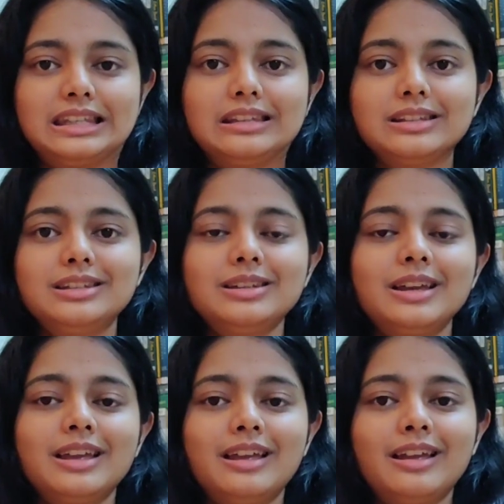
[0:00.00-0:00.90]
ticket?
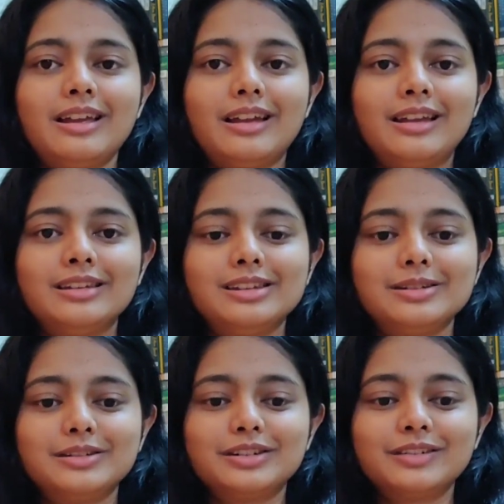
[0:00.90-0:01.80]
And
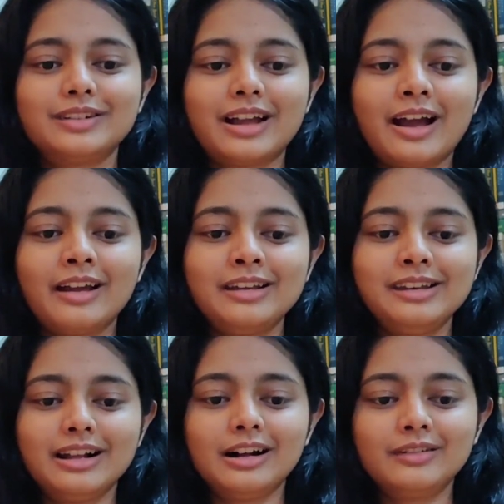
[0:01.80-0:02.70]
I
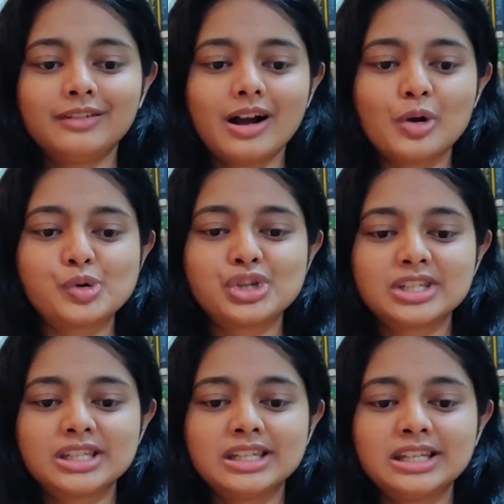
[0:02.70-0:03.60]
love how
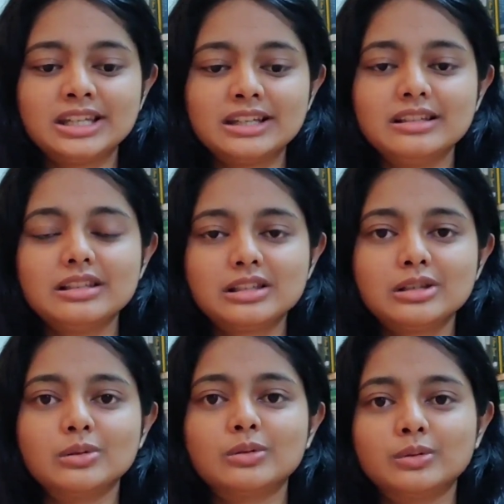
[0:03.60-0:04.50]
she is
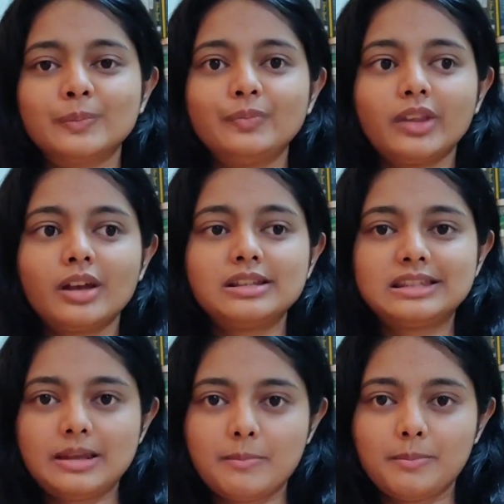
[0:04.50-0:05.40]
so
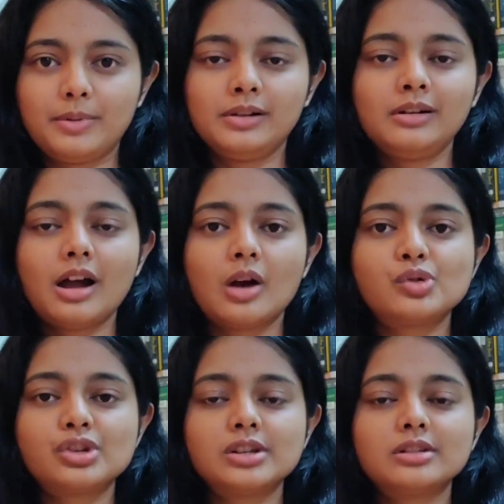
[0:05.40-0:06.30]
simple, how
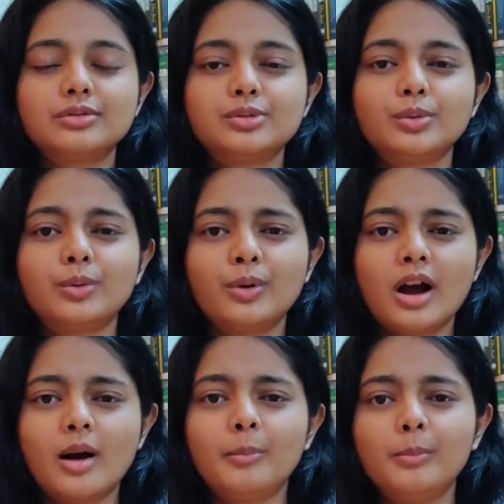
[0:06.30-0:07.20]
she is so
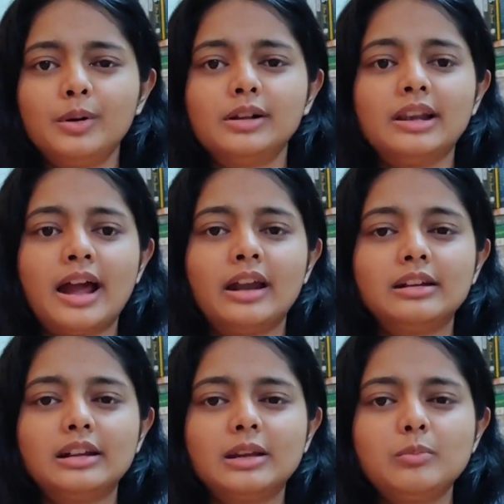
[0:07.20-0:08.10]
humble,
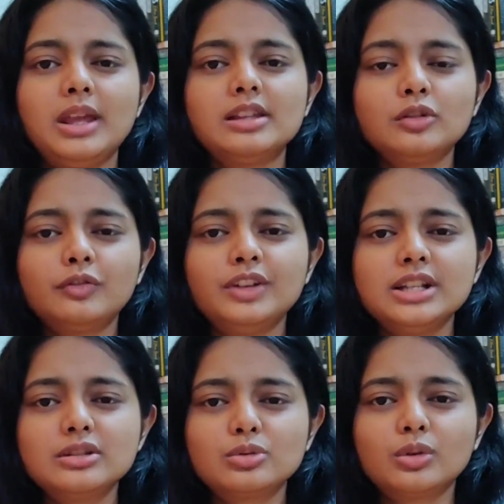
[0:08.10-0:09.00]
and it makes you
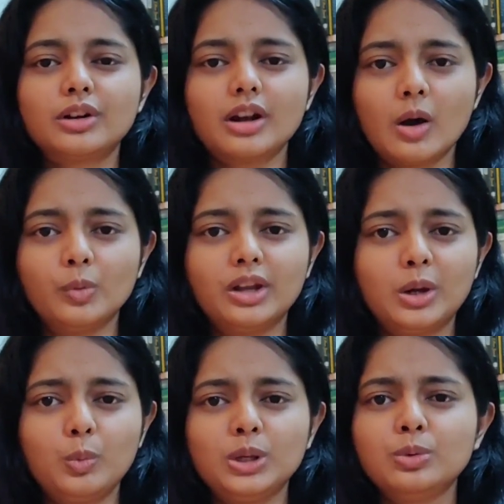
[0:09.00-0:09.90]
feel so
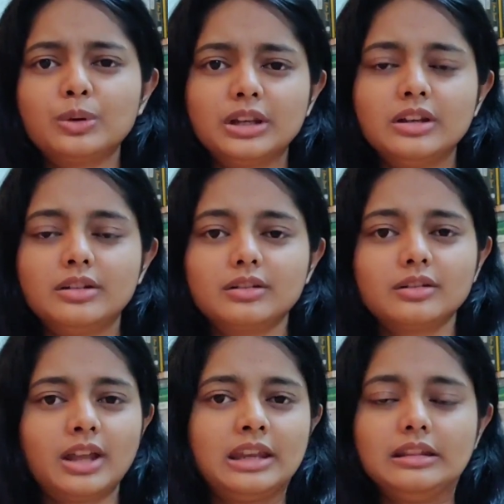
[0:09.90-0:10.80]
grounded when you read
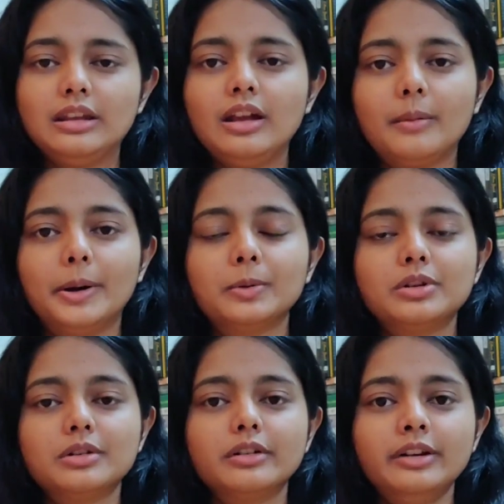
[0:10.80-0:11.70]
anything about
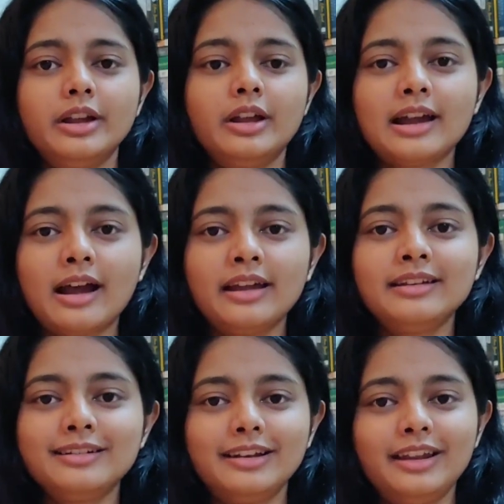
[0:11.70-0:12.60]
her. I
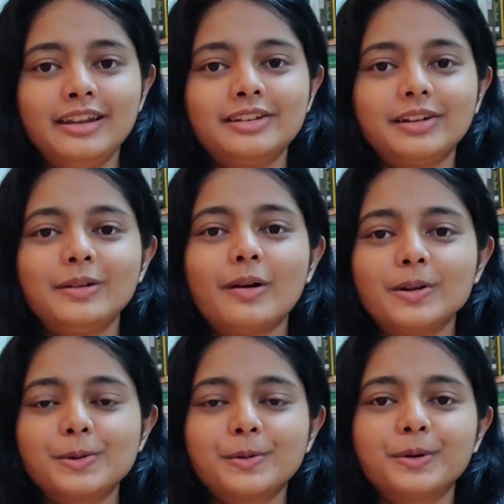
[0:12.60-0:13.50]
relate a
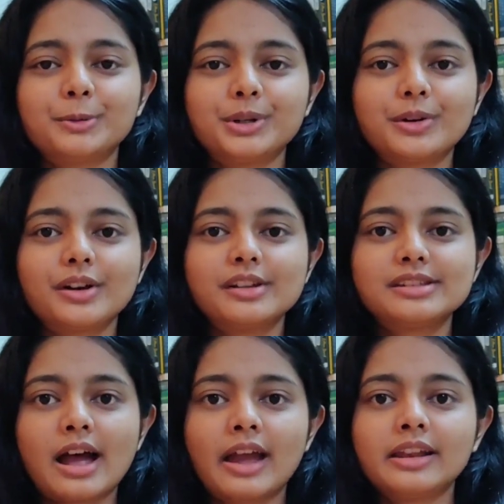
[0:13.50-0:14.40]
lot to her
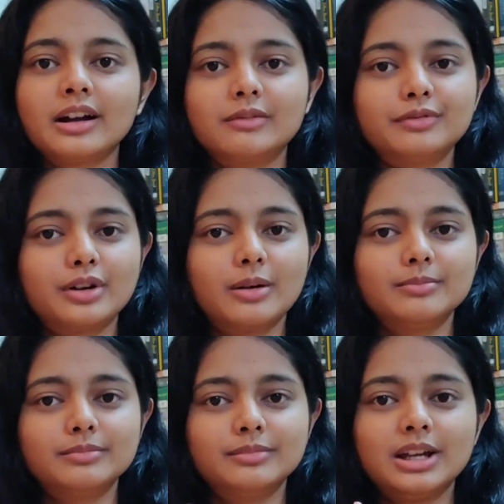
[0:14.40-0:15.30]
because I come
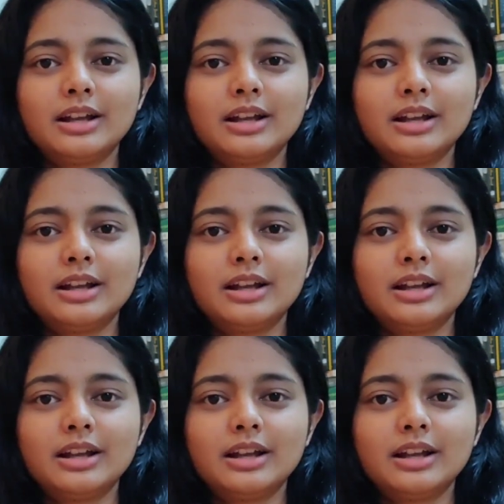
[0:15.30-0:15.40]
from